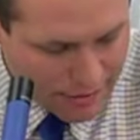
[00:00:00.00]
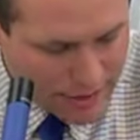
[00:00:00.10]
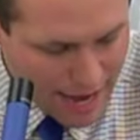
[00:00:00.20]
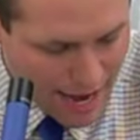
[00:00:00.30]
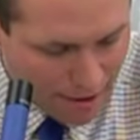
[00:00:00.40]

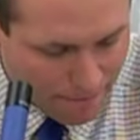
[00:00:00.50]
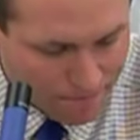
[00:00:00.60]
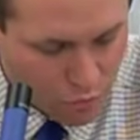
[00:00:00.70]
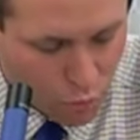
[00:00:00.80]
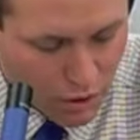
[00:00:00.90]
Now,
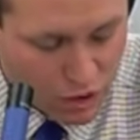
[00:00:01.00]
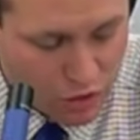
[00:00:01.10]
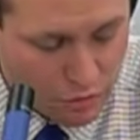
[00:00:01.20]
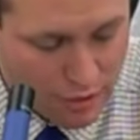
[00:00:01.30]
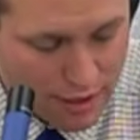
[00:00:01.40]

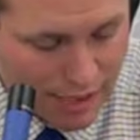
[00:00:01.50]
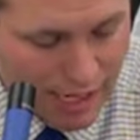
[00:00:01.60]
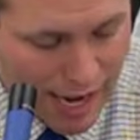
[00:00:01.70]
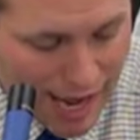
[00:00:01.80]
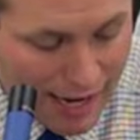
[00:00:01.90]
once you are in
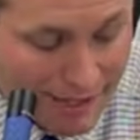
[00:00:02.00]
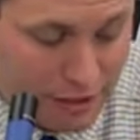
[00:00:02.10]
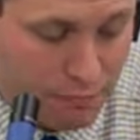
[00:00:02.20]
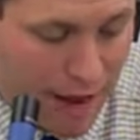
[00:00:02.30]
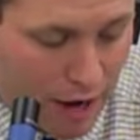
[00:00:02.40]
the
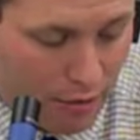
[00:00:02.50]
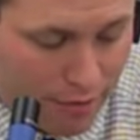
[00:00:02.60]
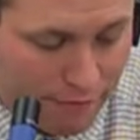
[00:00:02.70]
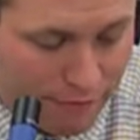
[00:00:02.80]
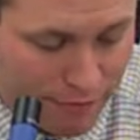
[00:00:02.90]
highest
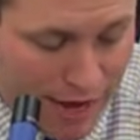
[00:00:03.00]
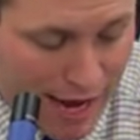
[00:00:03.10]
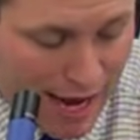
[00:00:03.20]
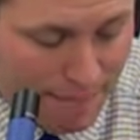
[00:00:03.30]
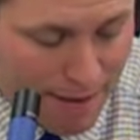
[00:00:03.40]
power, the
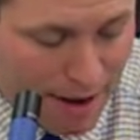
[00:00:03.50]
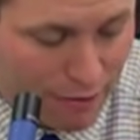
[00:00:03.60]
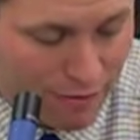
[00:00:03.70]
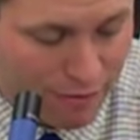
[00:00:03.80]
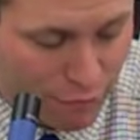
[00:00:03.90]
high
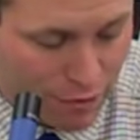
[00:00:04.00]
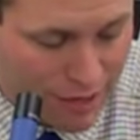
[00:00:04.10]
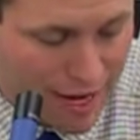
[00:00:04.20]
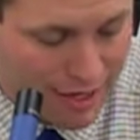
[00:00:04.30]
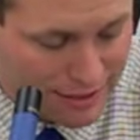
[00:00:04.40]
power, the
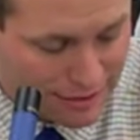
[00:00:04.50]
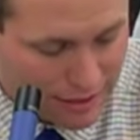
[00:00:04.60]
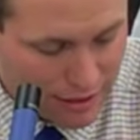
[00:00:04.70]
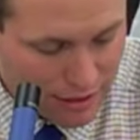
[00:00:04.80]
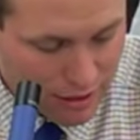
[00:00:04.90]

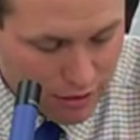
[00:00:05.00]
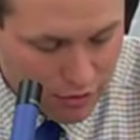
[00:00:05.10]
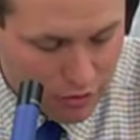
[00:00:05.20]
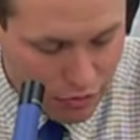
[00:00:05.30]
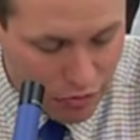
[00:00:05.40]
40x,
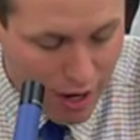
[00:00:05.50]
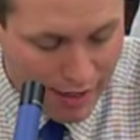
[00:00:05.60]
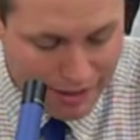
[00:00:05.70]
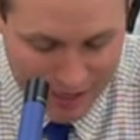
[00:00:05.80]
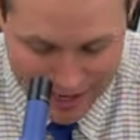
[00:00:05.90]
do
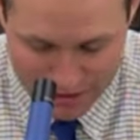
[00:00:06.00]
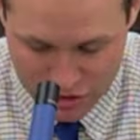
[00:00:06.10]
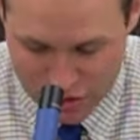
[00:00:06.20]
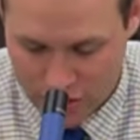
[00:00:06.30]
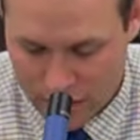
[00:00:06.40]
not
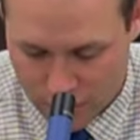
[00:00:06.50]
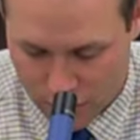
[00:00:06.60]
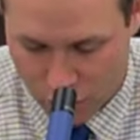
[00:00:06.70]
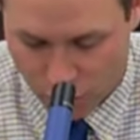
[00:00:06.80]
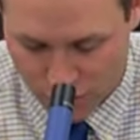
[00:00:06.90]
touch
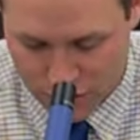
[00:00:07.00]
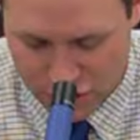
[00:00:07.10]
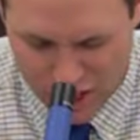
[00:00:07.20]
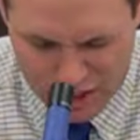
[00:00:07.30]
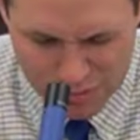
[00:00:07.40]
the coarse
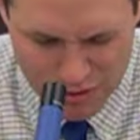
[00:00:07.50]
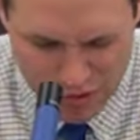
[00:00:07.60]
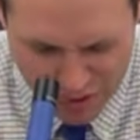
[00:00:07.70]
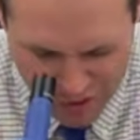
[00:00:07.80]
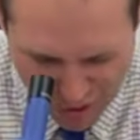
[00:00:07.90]

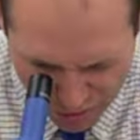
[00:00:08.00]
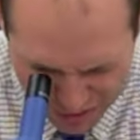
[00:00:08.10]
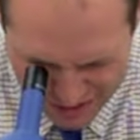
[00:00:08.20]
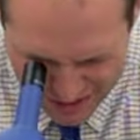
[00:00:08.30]
adjustment. You can only